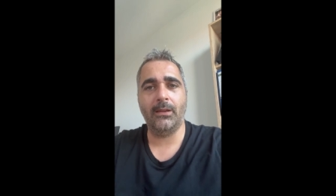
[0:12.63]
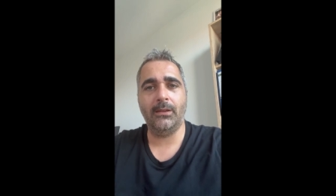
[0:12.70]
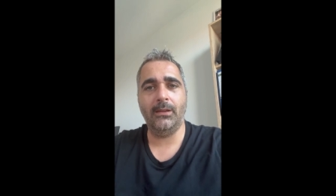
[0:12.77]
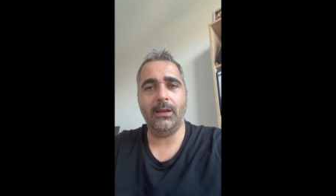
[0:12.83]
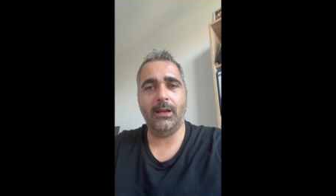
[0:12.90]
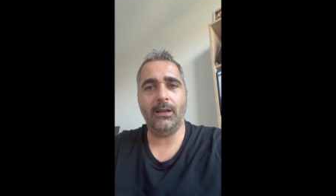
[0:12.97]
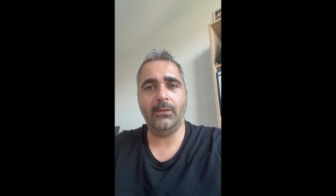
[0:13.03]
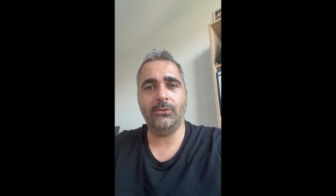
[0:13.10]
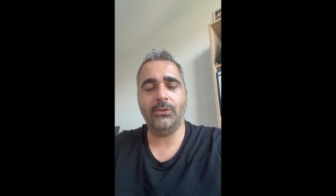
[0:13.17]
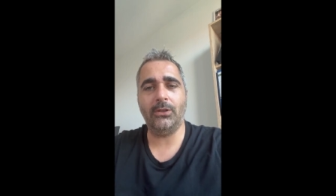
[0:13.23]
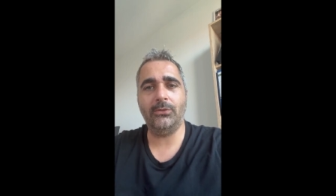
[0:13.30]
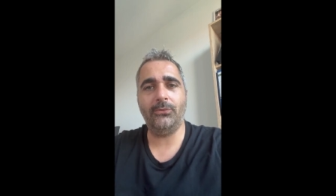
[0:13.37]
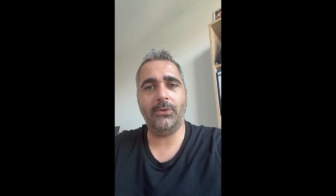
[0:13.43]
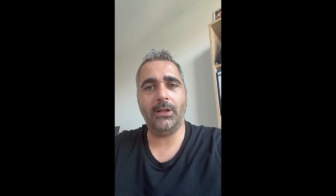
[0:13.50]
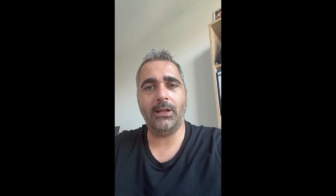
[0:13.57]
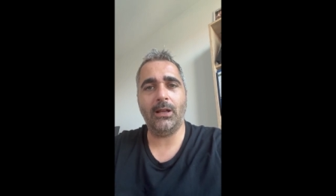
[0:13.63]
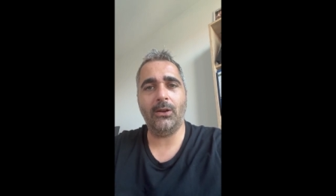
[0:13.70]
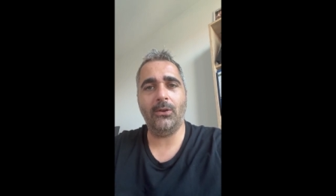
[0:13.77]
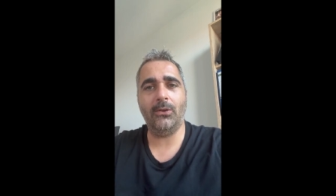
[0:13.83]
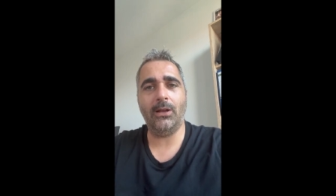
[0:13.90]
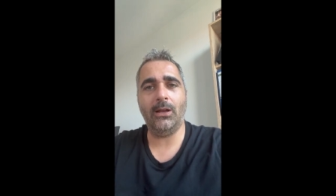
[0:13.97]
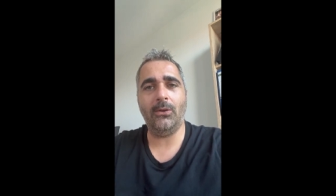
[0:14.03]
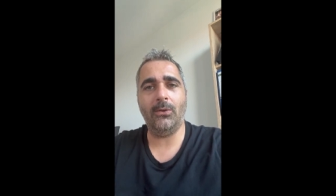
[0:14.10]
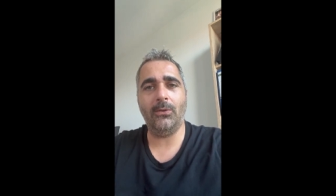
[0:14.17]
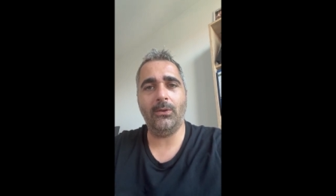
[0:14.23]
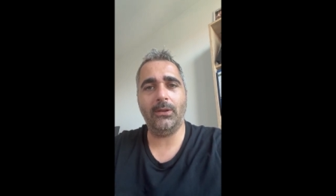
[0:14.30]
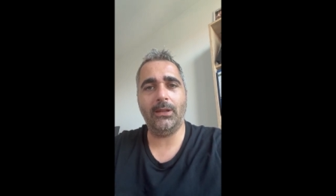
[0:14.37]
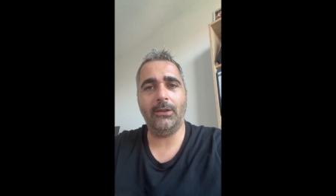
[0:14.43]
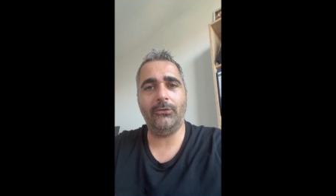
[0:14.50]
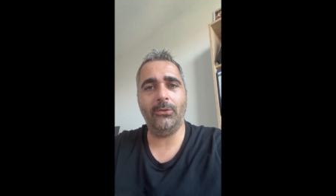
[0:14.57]
yeah, just thought I'll,
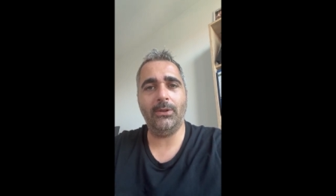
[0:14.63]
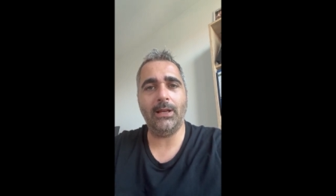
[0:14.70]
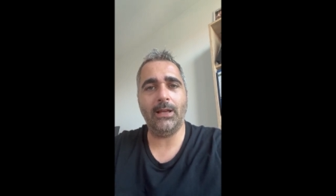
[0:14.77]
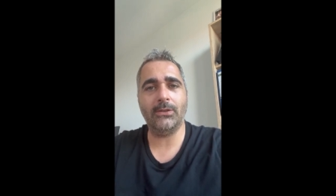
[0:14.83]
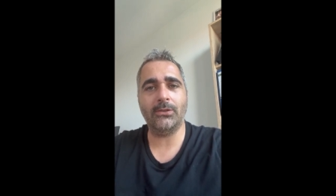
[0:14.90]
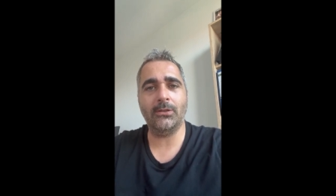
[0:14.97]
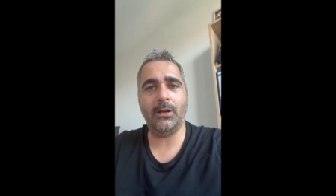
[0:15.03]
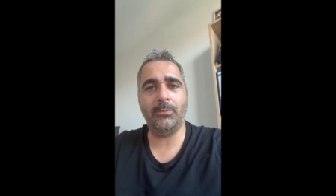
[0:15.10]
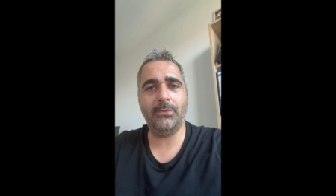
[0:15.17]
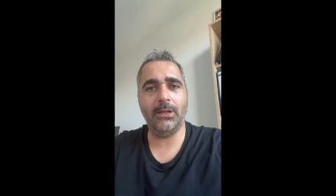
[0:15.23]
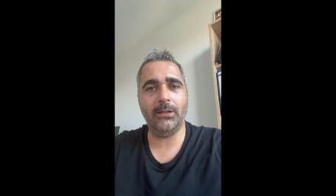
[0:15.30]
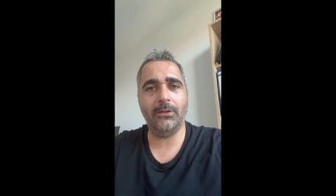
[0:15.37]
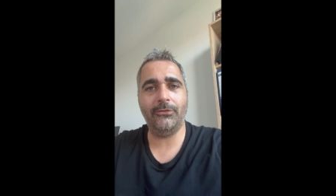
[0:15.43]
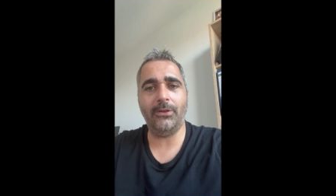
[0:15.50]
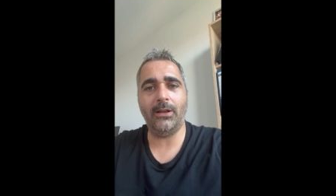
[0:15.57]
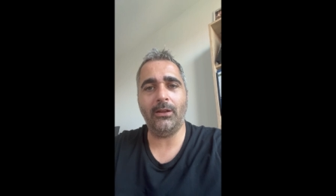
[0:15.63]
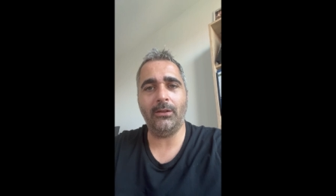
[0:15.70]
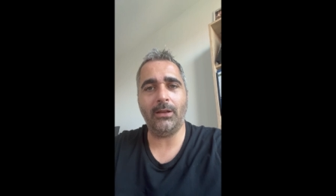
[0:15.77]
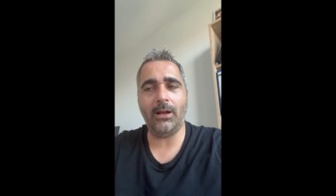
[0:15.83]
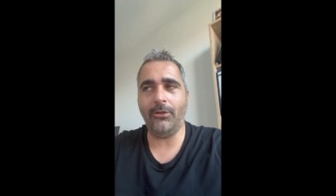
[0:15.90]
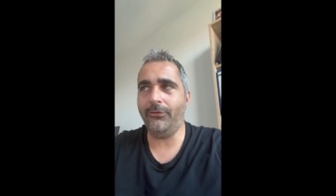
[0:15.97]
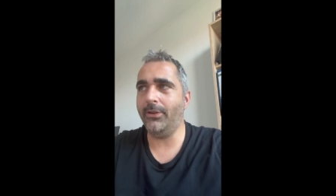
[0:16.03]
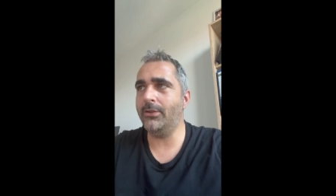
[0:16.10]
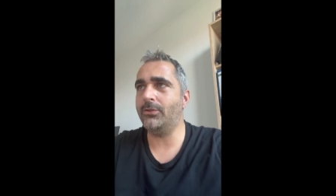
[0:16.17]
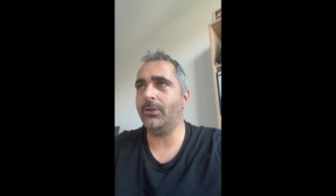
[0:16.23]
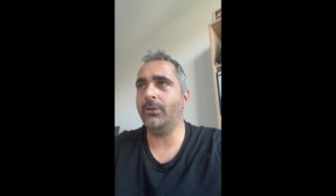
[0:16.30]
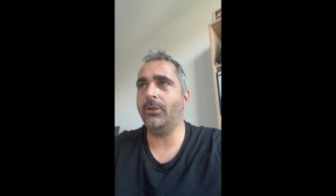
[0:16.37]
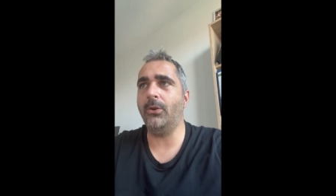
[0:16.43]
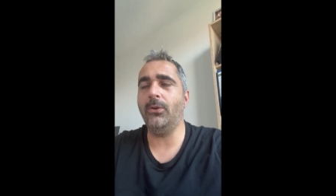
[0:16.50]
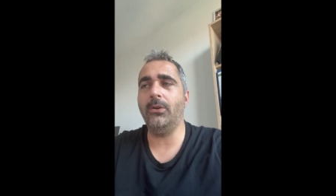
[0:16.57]
I'll give you guys an update of how, on how things
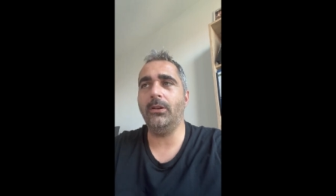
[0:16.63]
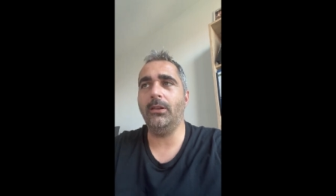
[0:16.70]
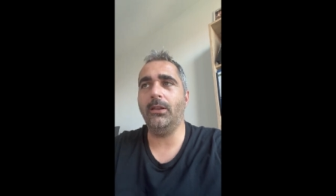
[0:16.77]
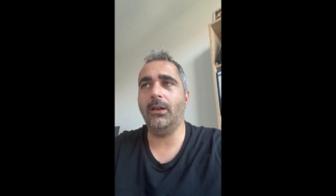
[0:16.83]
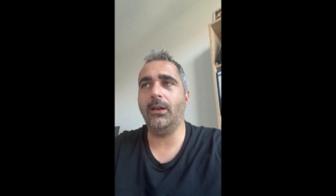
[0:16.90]
are going.